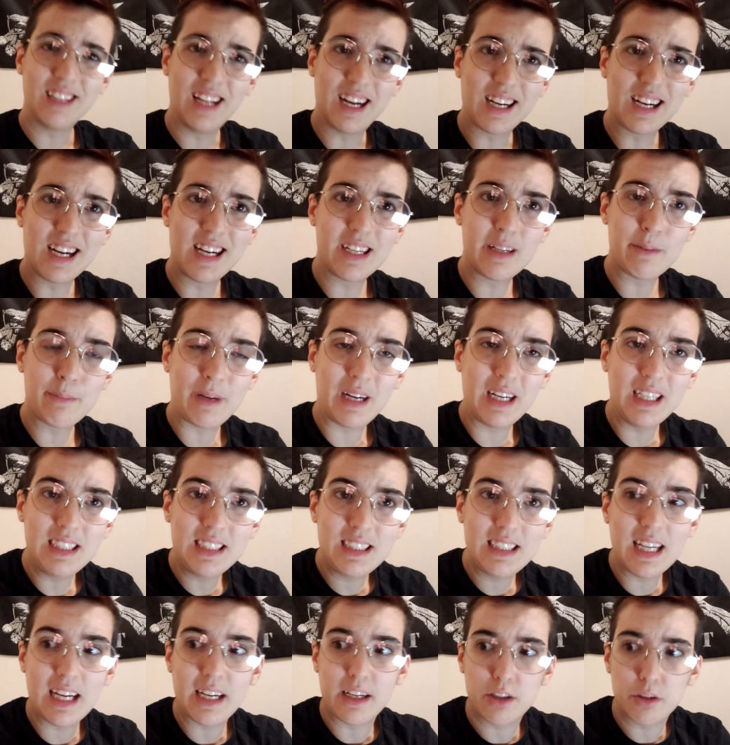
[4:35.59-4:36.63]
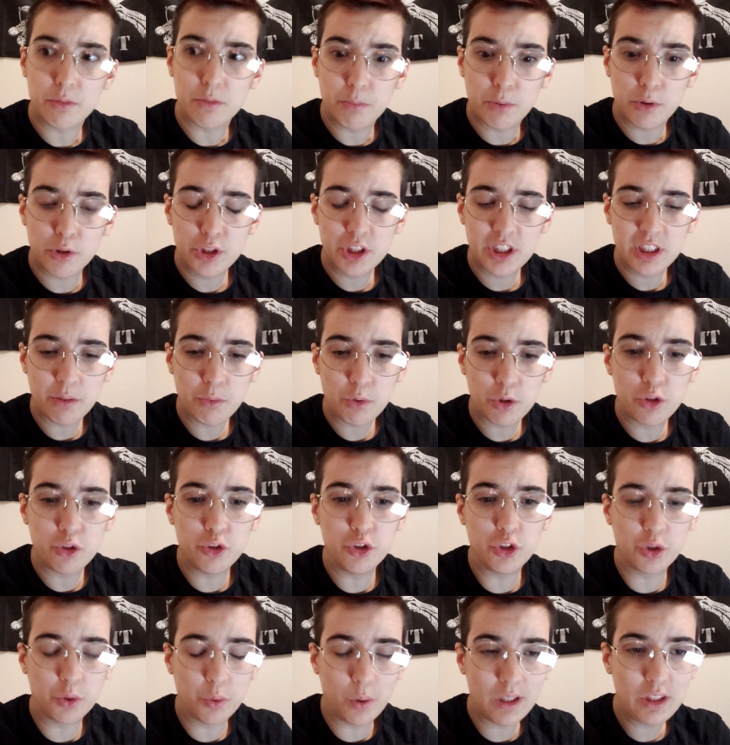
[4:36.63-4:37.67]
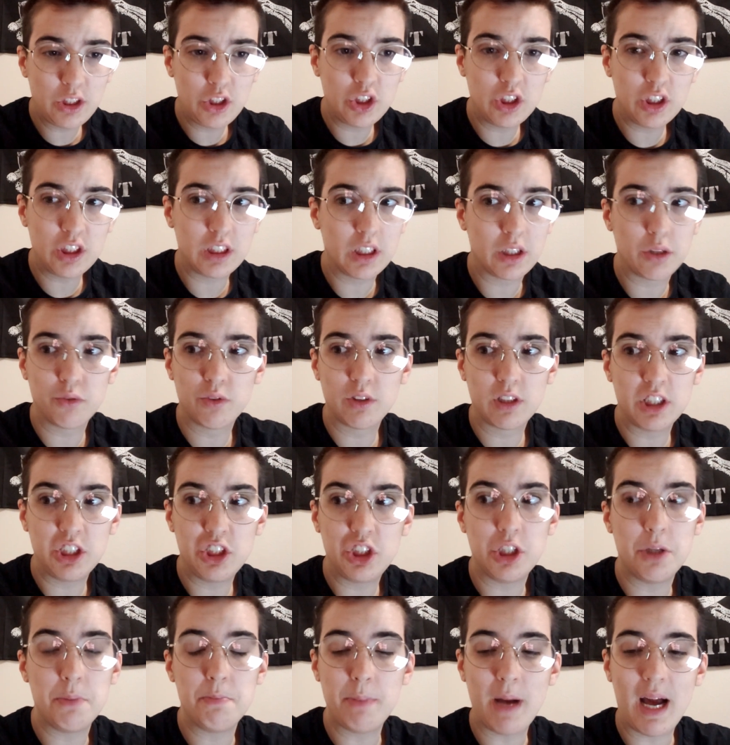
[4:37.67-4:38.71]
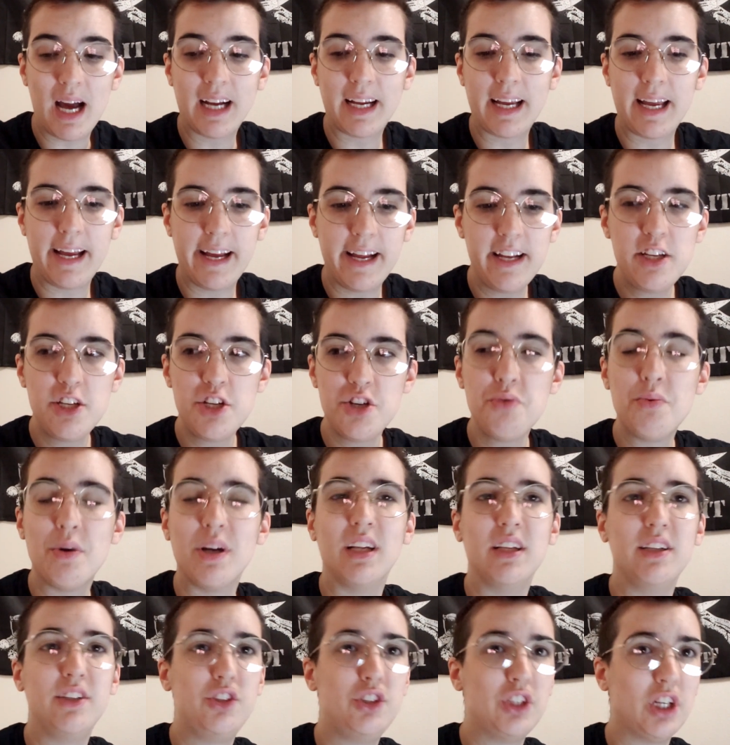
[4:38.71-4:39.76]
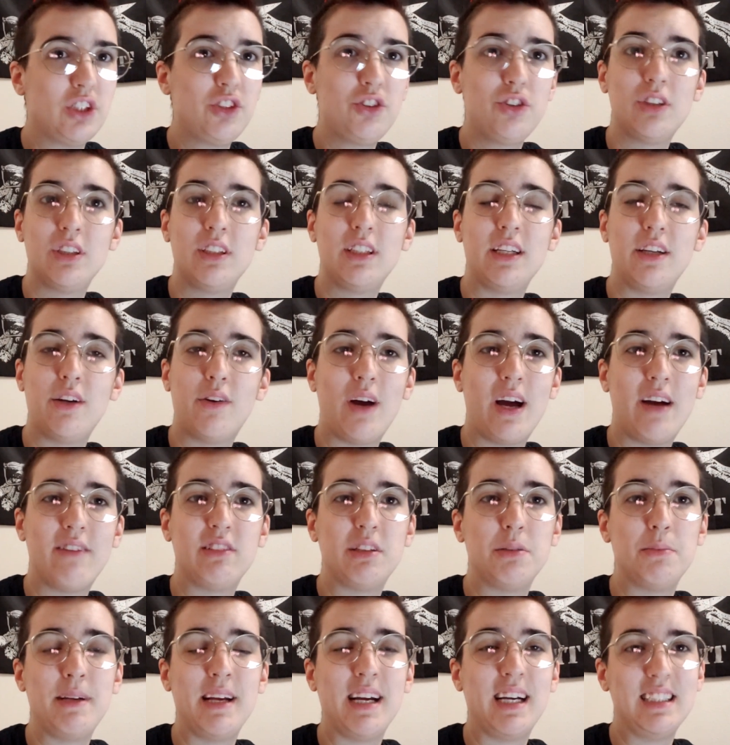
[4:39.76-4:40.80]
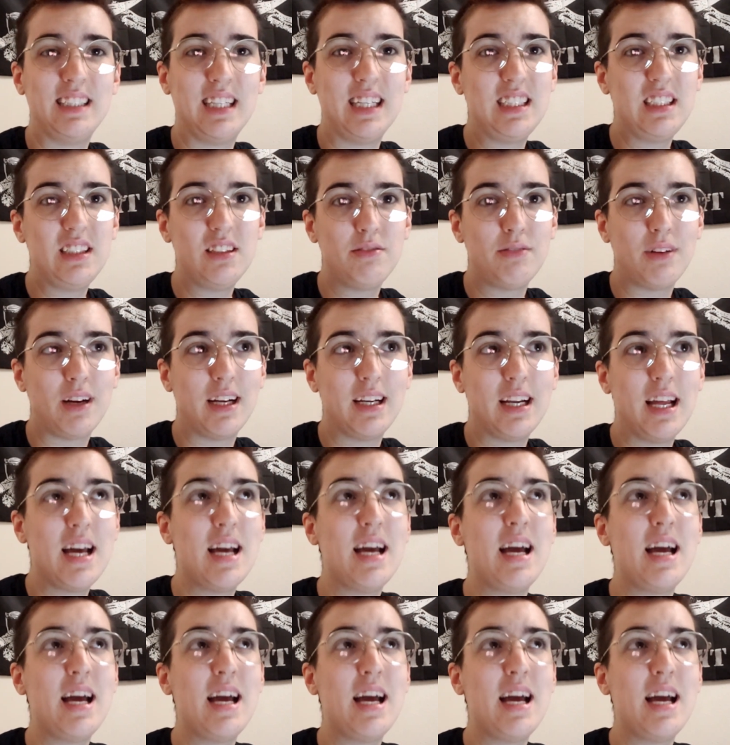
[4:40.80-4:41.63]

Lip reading: That kind of mindset could push someone who's questioning their religion back into it just so that they don't have to be identified